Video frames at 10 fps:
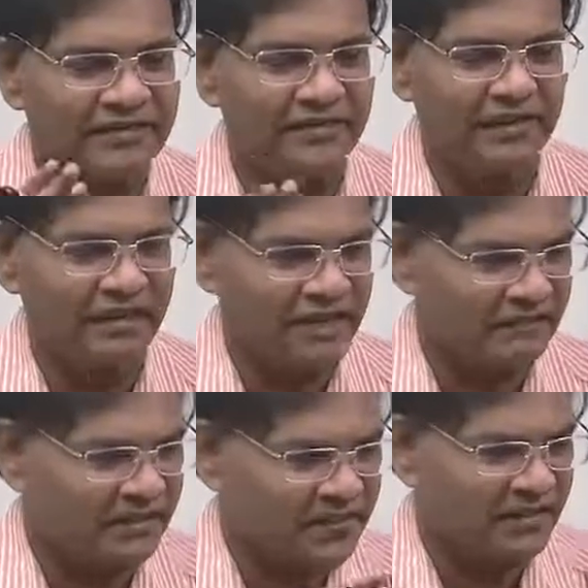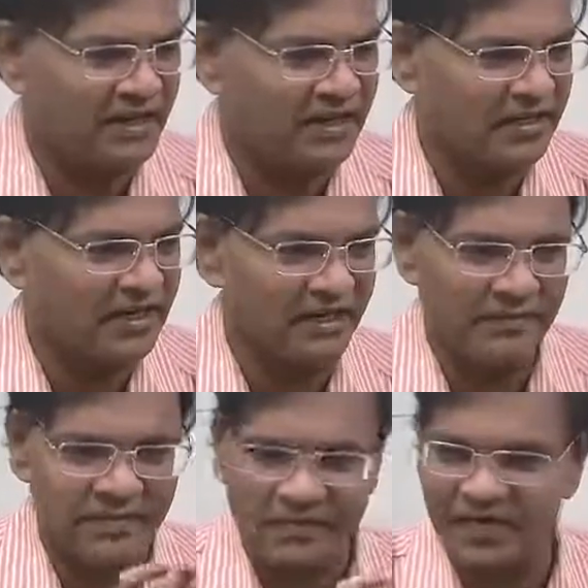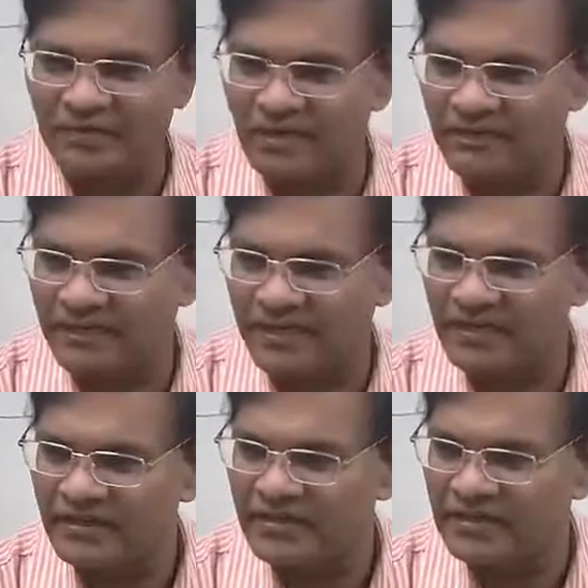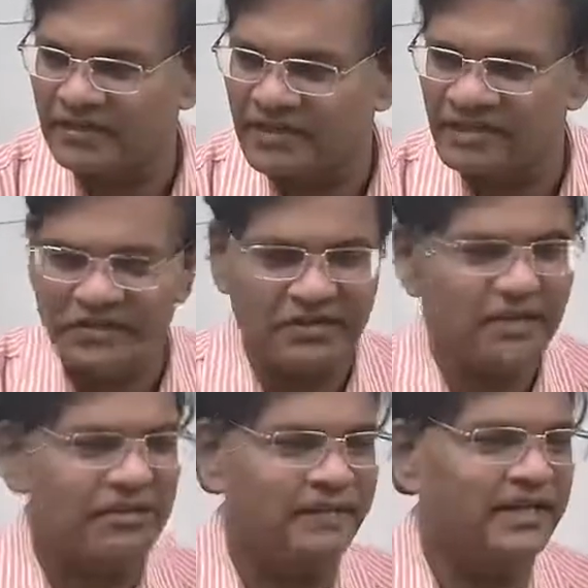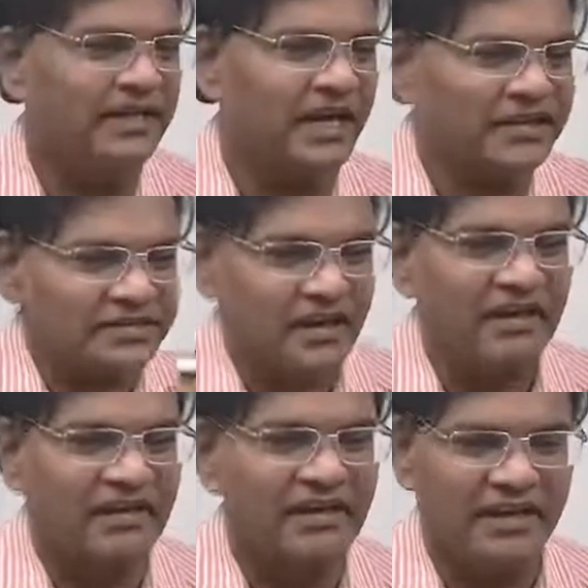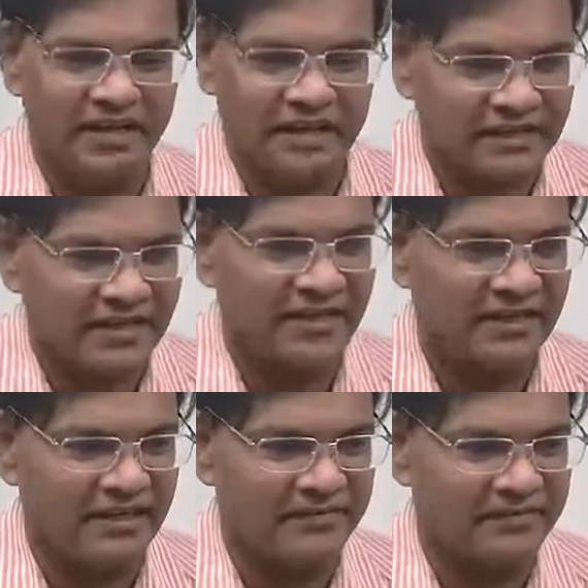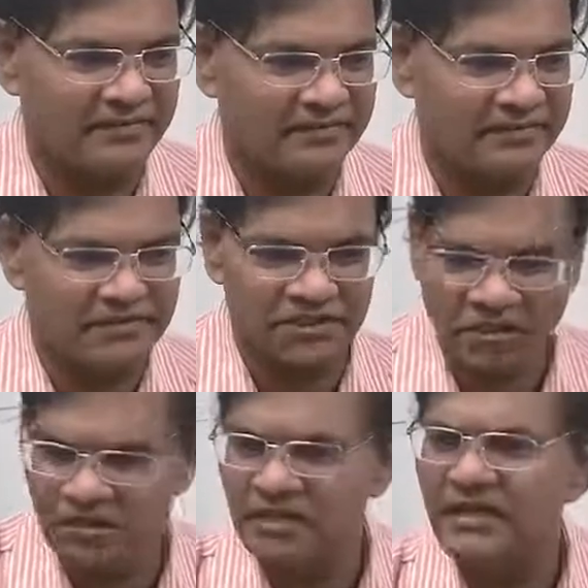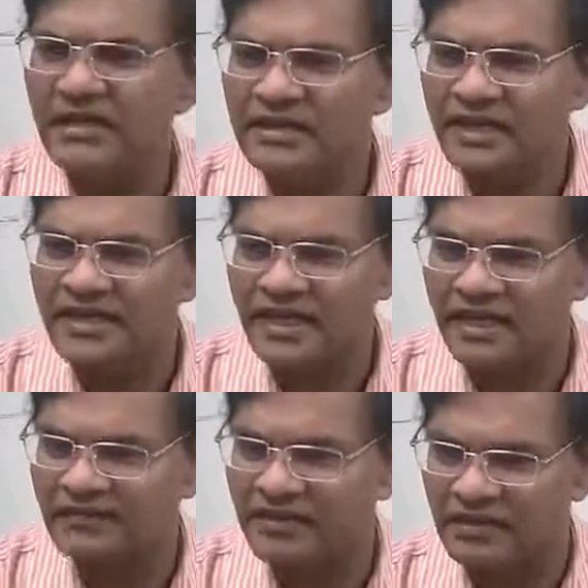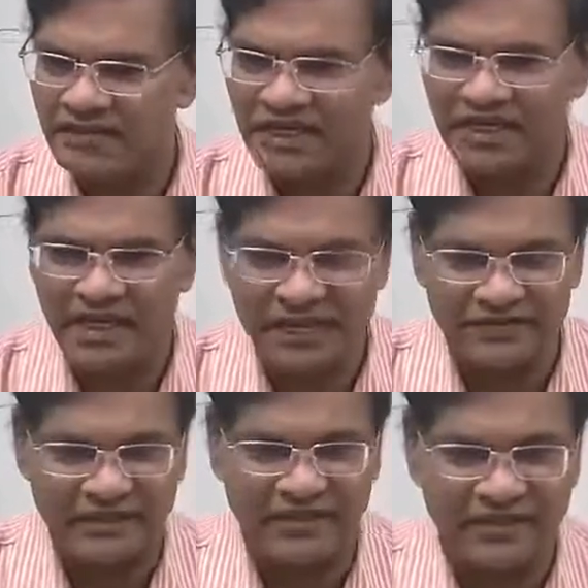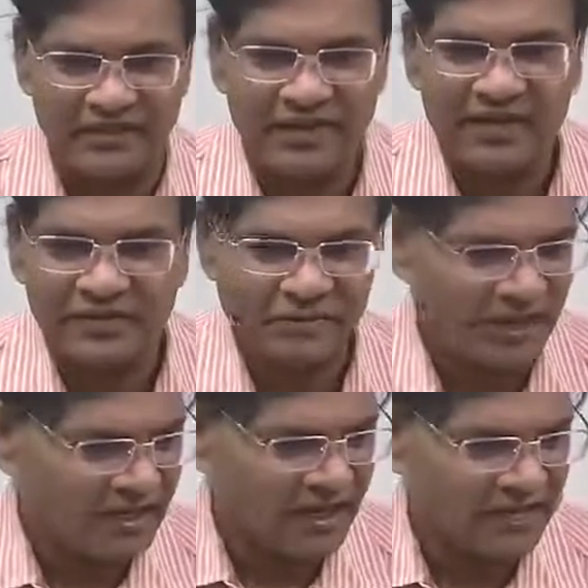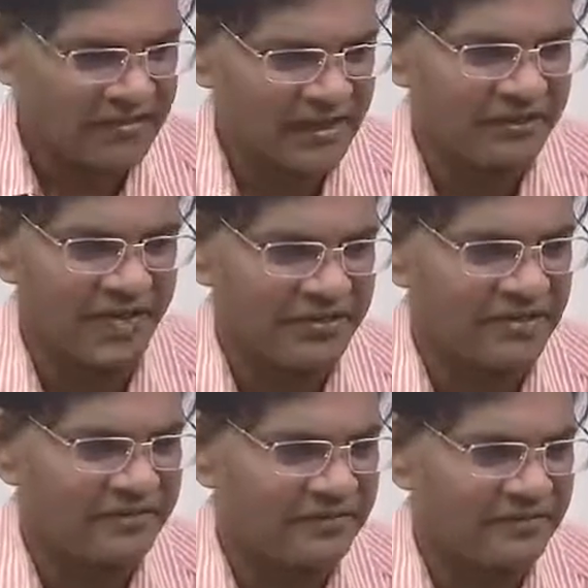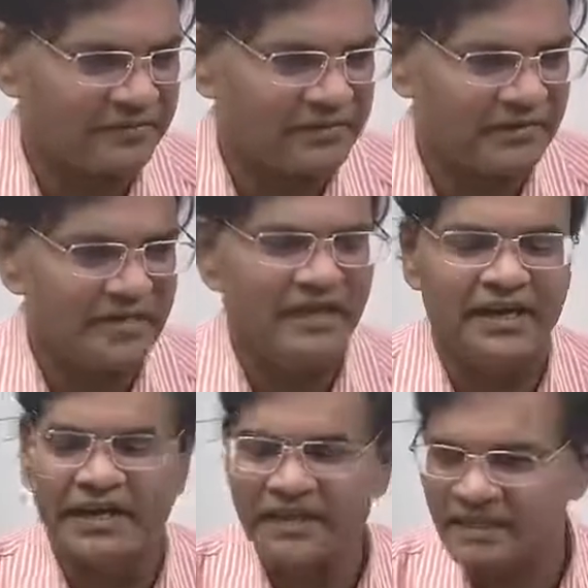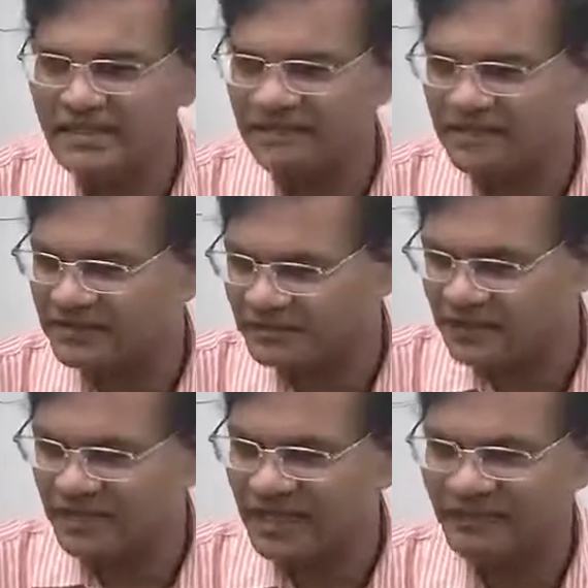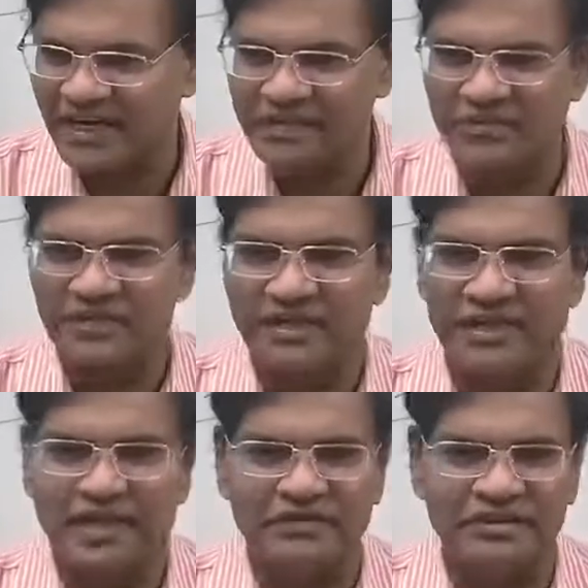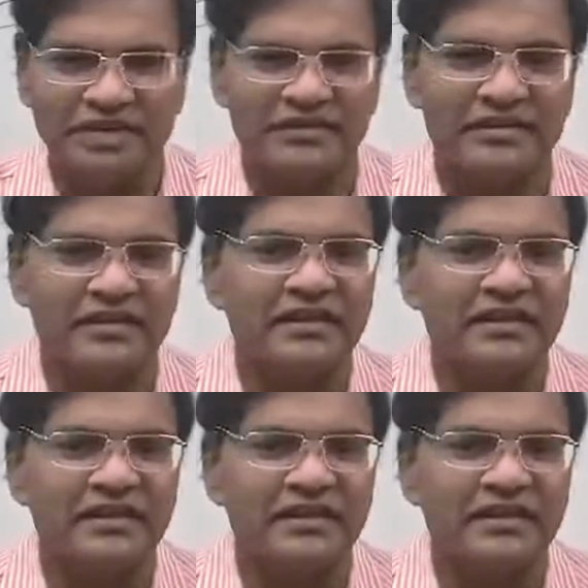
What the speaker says: in one particular country on a particular amount of money, you don't have to pay the tax in other countries. So that is the kind of agreement India has with small countries like Mauritius. And that is the reason why sometime back Mauritius was the country which has